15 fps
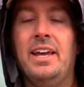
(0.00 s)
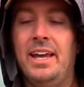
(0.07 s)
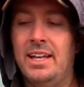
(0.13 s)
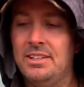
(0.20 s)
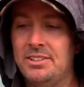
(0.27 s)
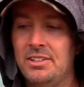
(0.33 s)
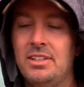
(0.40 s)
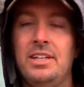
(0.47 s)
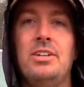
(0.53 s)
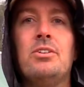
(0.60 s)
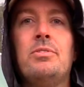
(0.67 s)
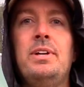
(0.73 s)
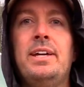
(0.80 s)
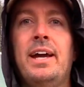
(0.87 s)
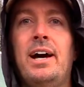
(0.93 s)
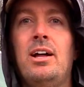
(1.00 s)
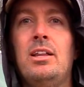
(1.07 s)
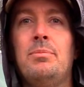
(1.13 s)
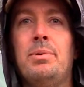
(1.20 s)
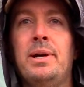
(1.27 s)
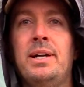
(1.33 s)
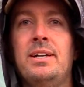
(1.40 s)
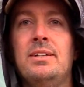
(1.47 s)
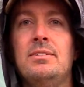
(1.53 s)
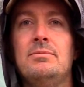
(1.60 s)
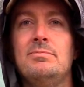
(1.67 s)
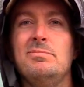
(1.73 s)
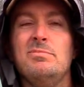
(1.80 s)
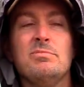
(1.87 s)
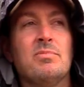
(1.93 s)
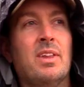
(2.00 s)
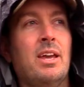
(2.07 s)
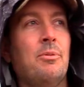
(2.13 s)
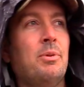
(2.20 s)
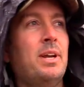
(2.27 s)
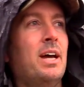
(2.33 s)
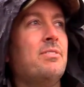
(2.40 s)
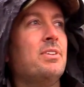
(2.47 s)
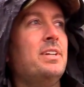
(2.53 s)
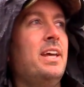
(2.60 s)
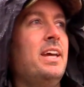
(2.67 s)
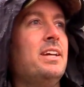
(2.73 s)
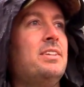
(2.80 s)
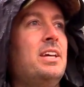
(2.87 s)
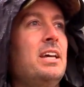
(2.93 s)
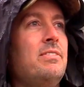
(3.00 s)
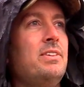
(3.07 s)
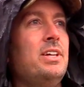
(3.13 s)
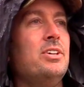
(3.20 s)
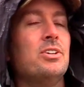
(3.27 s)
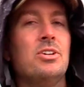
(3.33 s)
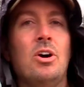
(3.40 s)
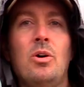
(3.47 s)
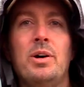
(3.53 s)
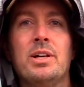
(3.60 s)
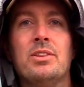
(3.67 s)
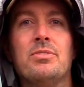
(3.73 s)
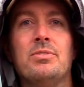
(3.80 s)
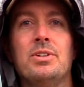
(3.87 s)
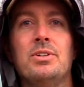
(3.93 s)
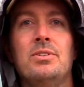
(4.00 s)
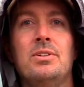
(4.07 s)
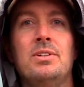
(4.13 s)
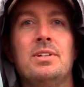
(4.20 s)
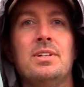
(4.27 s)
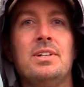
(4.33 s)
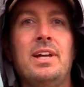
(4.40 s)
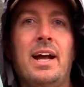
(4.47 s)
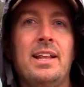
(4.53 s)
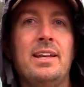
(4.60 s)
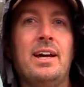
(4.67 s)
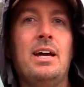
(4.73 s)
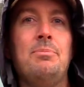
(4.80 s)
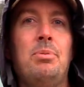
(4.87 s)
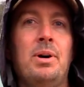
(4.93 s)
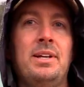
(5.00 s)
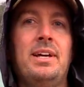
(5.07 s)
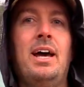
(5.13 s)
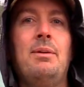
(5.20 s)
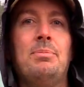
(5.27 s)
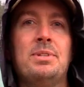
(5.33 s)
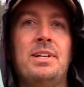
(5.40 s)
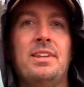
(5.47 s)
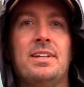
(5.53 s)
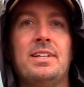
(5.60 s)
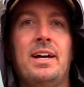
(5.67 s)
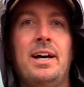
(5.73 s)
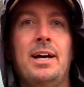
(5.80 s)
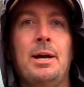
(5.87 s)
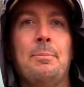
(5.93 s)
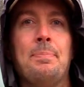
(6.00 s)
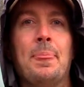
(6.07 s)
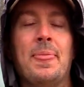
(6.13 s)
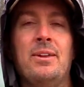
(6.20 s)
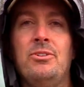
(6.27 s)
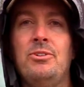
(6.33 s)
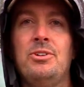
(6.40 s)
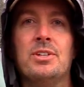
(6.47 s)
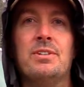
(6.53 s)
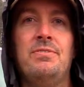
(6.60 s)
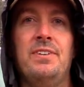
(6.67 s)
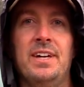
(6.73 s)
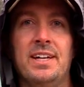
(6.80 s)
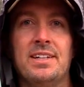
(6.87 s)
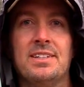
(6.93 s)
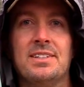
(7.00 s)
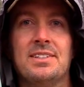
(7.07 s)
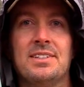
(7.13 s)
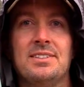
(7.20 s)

Instantly you're recalibrated, and whatever negativity you're going through, 99.9% of the time, you just fixed.